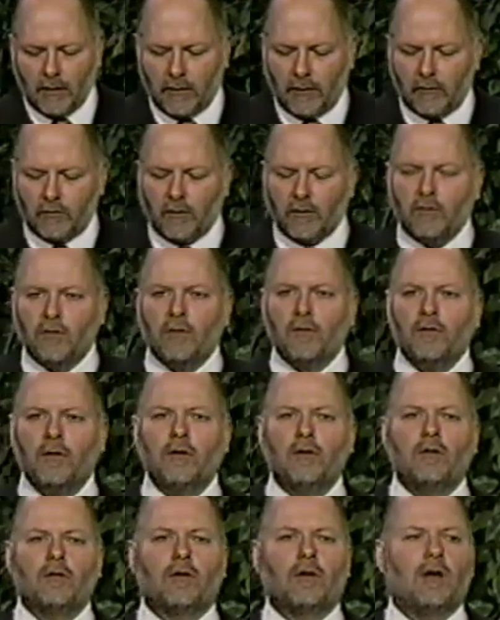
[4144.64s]
They said, do you
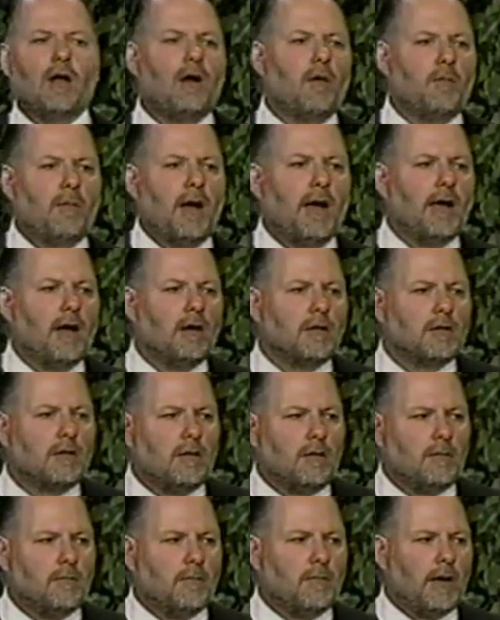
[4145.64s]
think you could help my
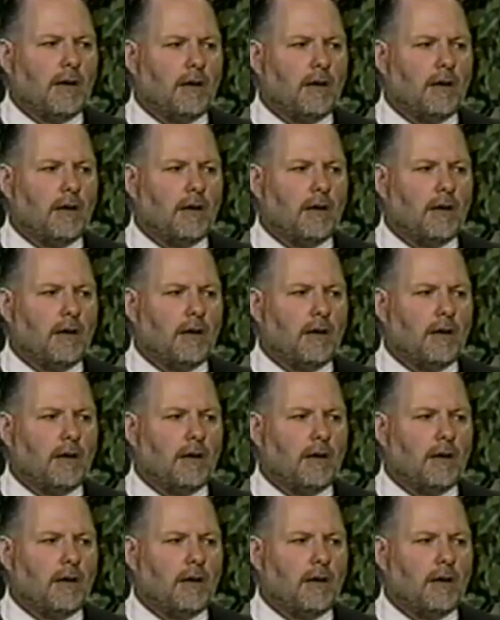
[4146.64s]
uncle?